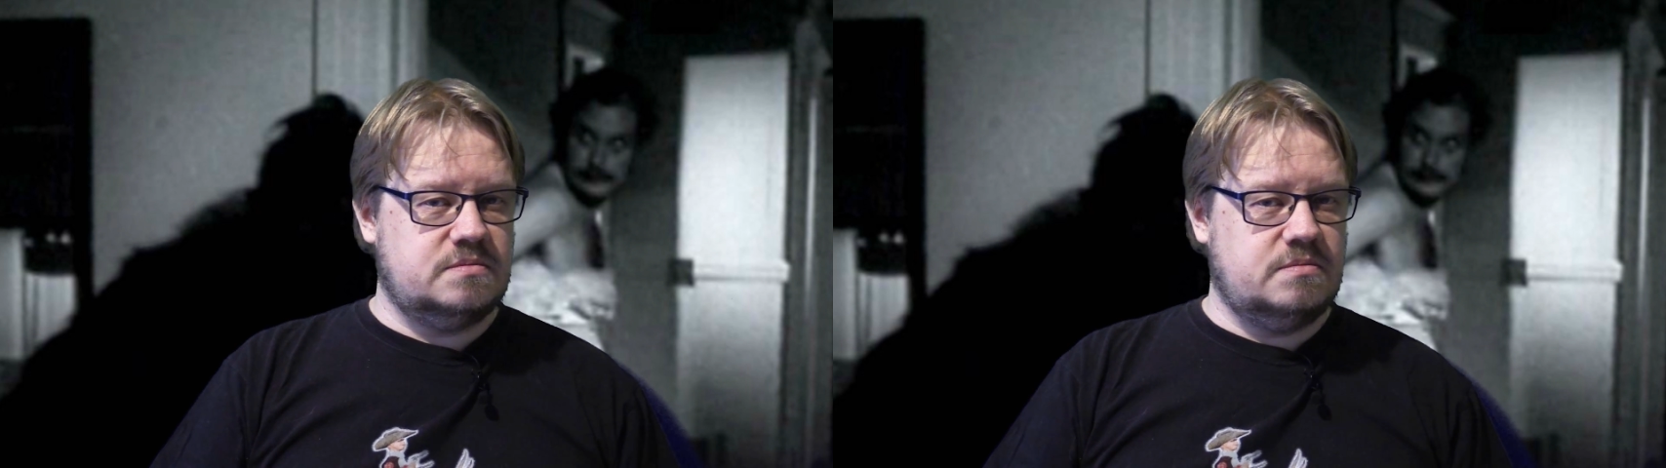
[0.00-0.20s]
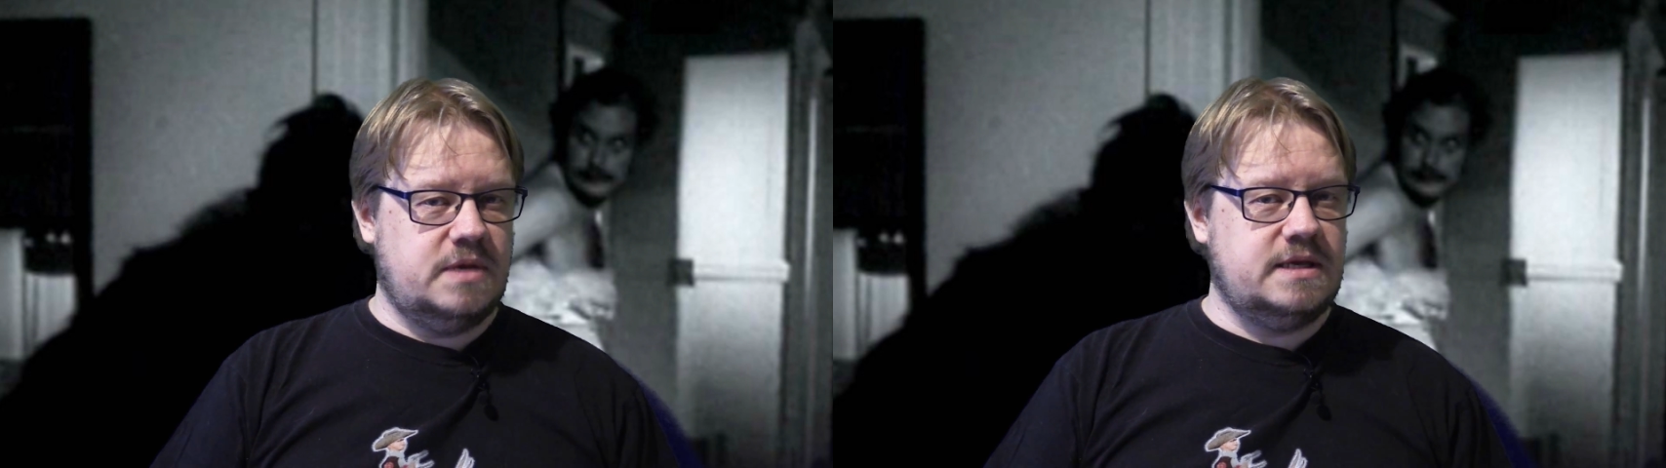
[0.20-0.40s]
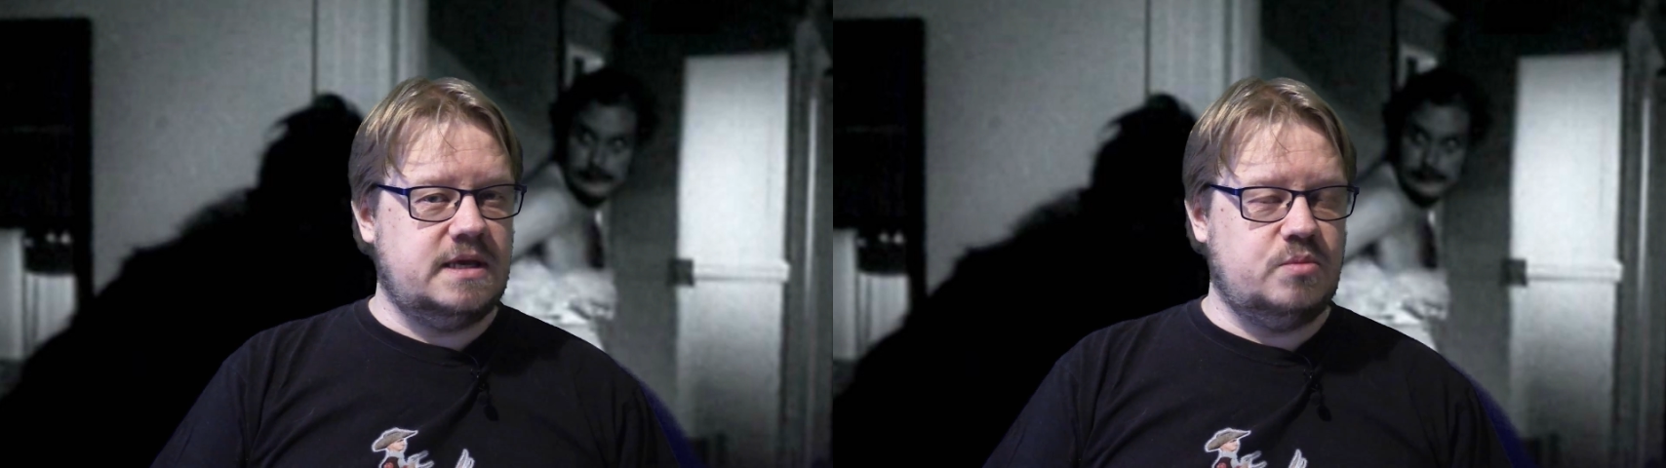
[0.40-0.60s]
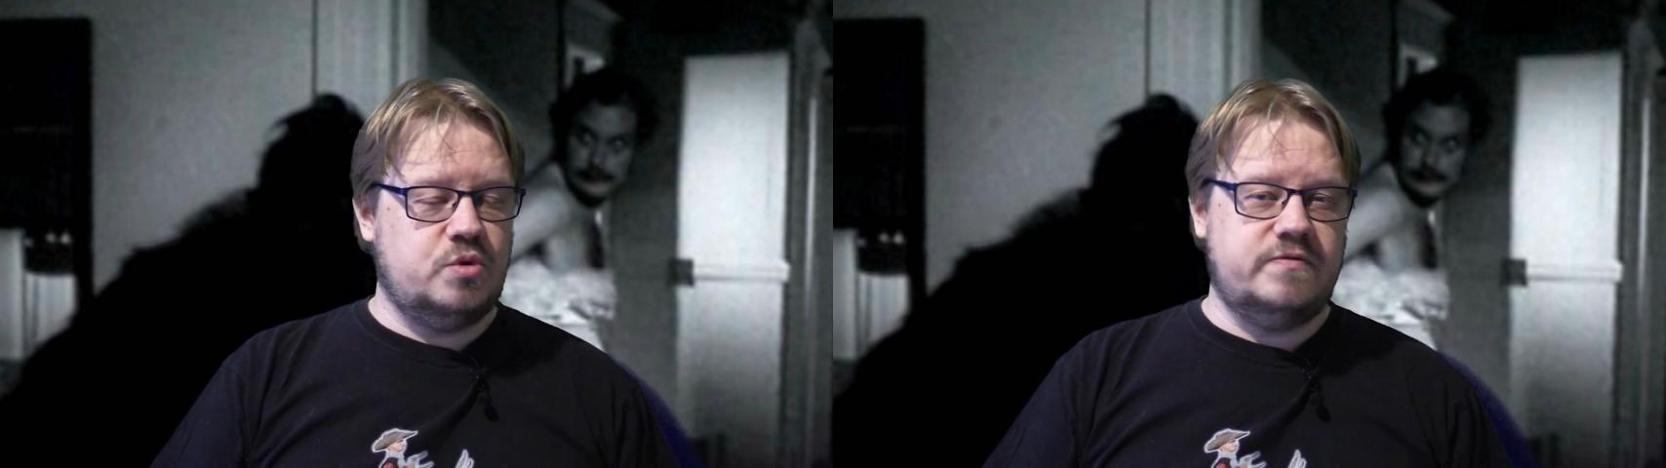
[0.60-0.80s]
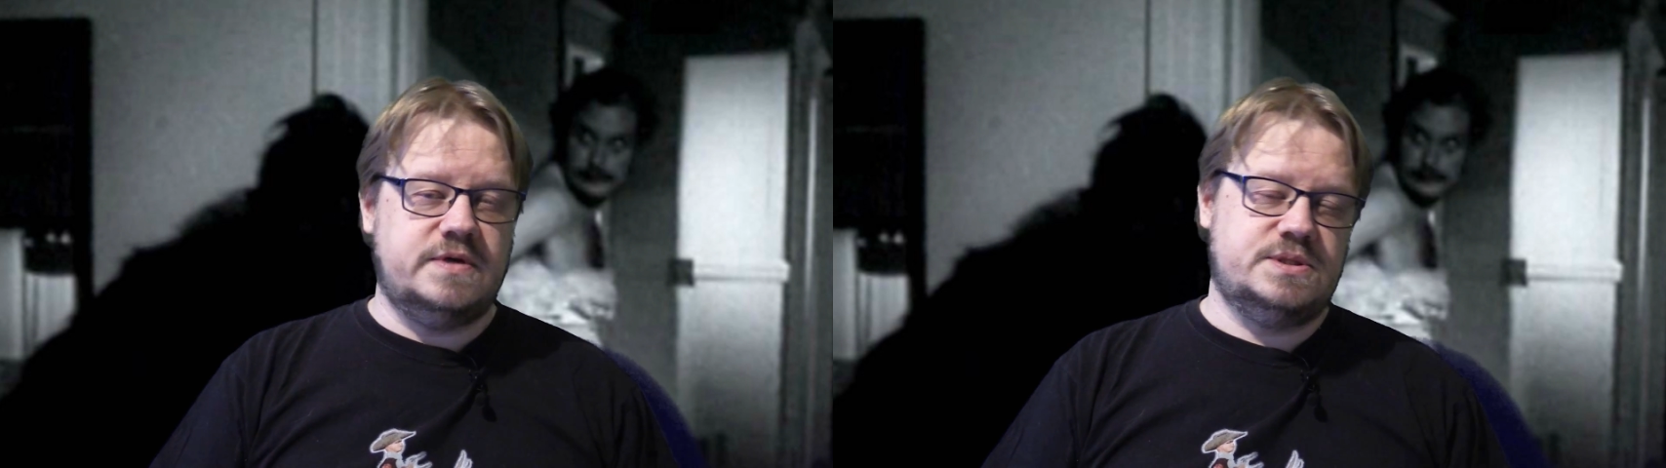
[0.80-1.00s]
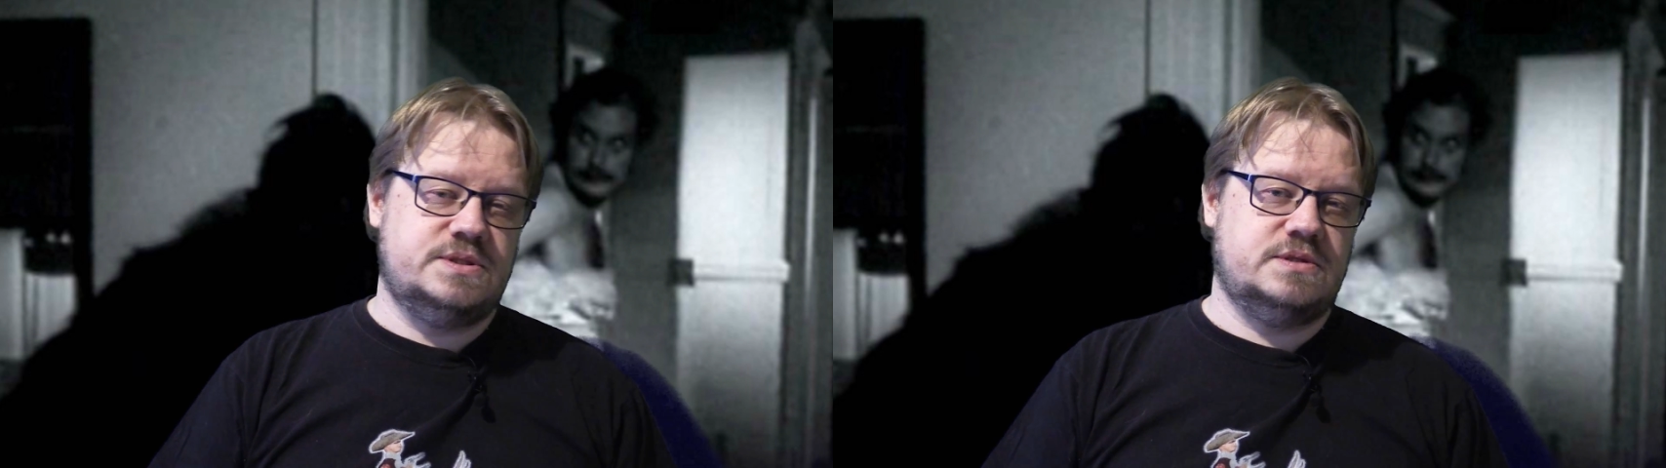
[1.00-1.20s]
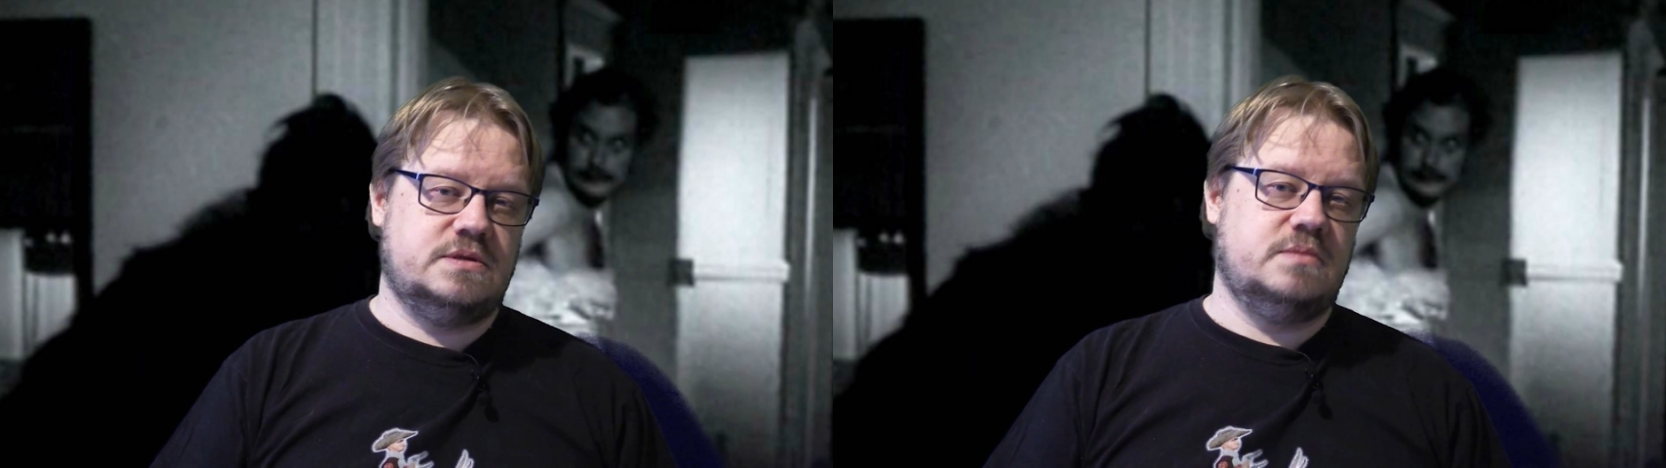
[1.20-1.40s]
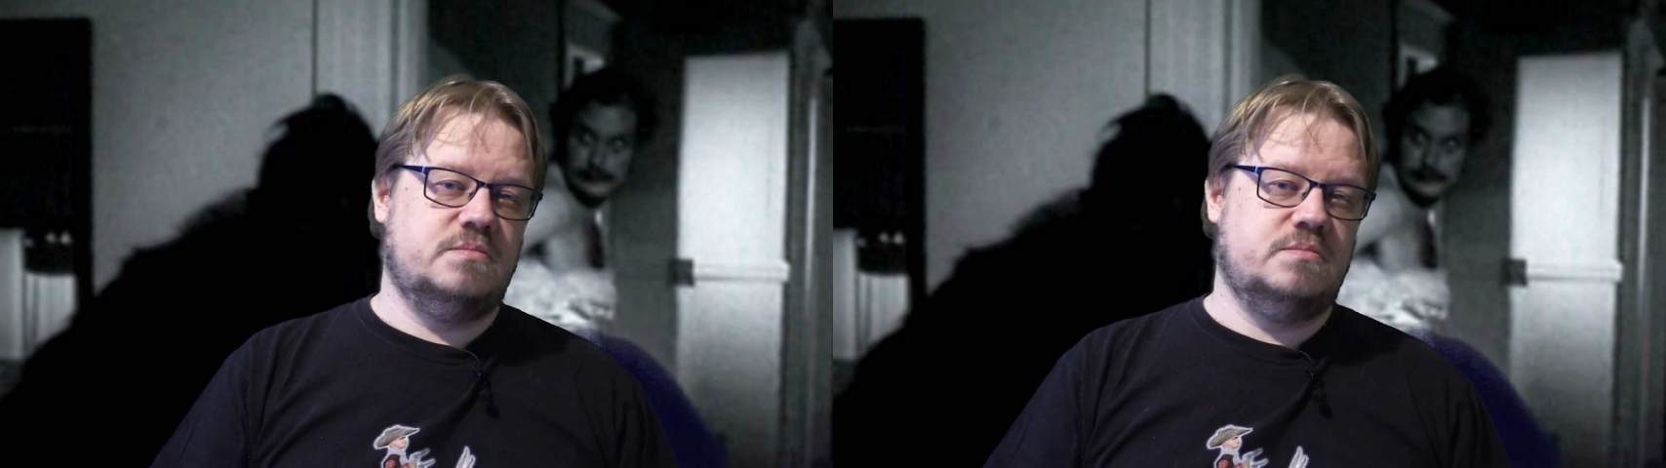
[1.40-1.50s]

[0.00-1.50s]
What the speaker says: making movies